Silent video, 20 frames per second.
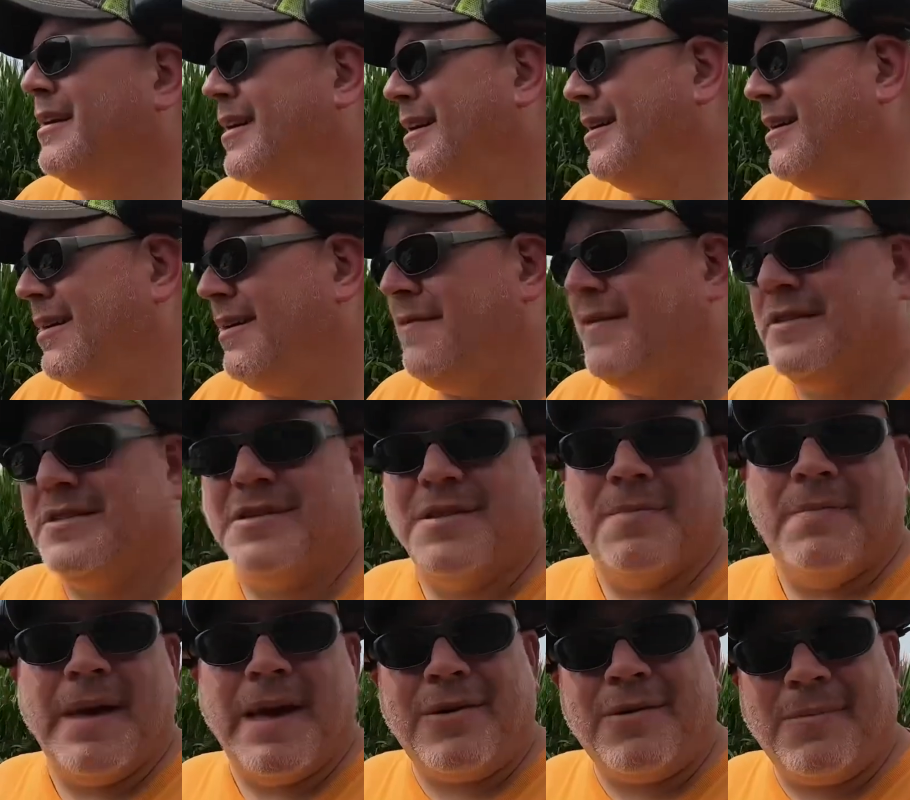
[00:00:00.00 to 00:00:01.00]
If it's the
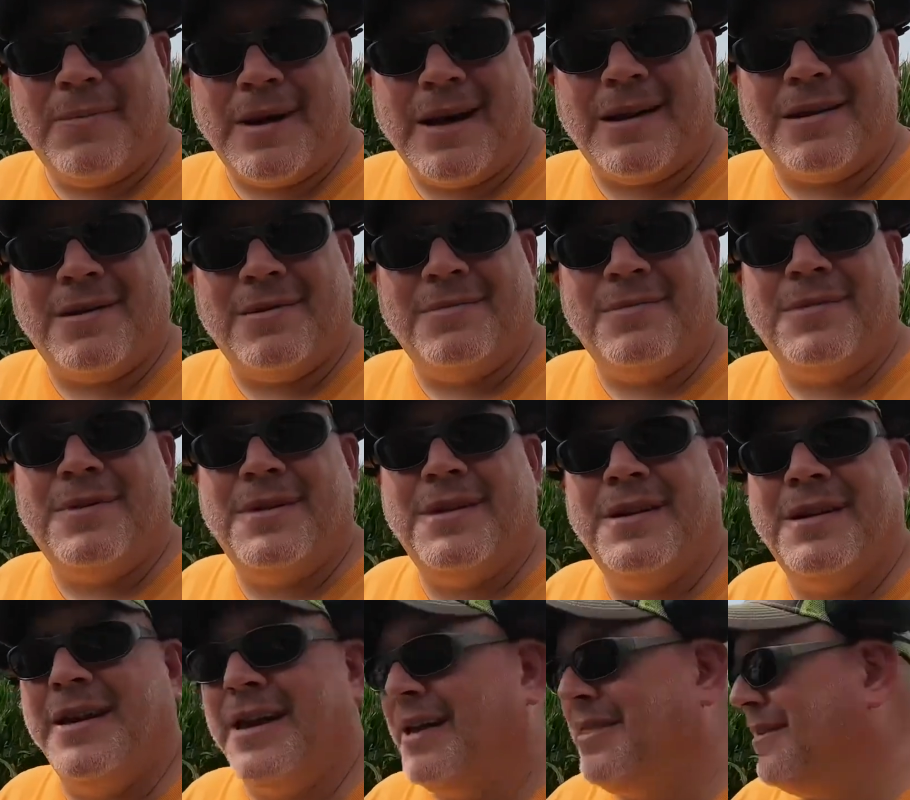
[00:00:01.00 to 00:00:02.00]
metal bottom
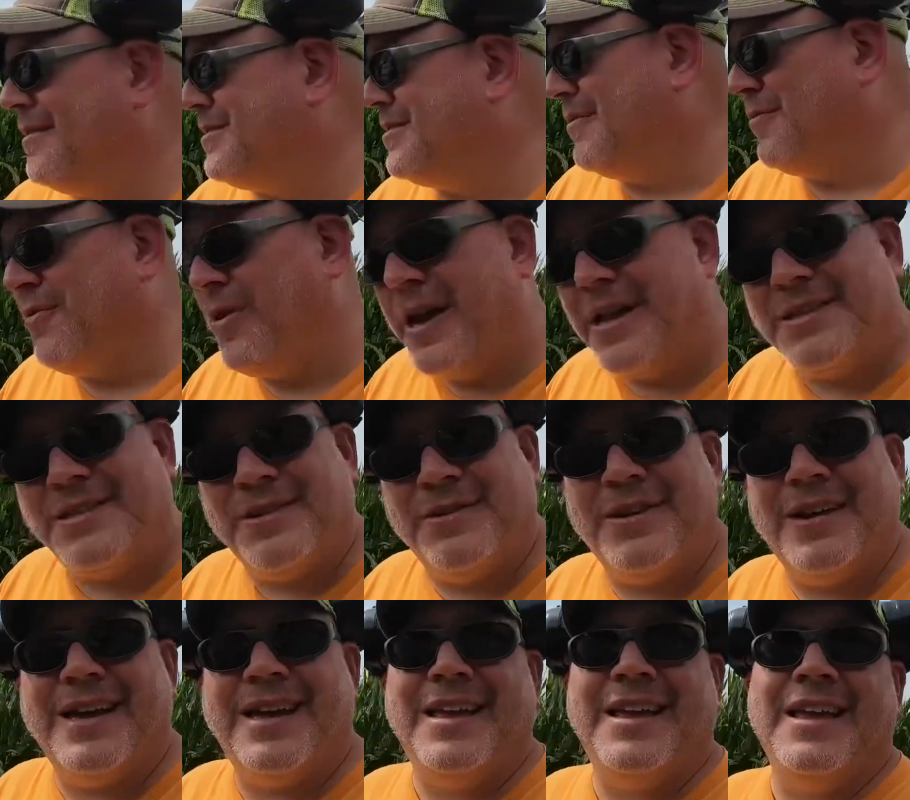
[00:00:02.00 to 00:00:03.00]
and there's some weight to
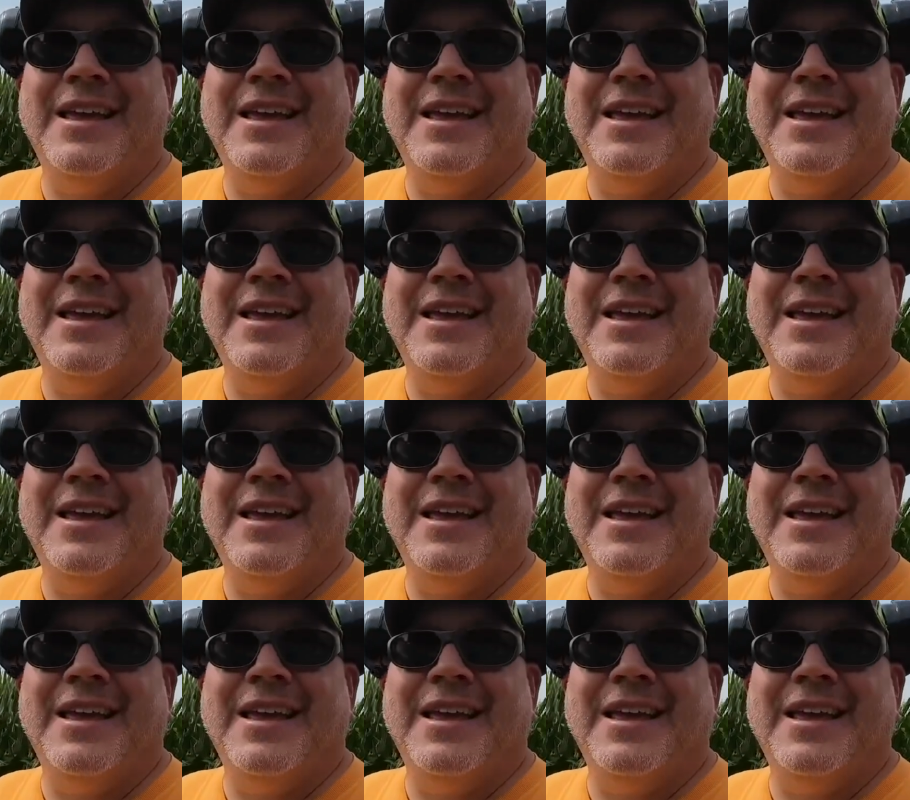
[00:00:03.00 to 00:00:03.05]
it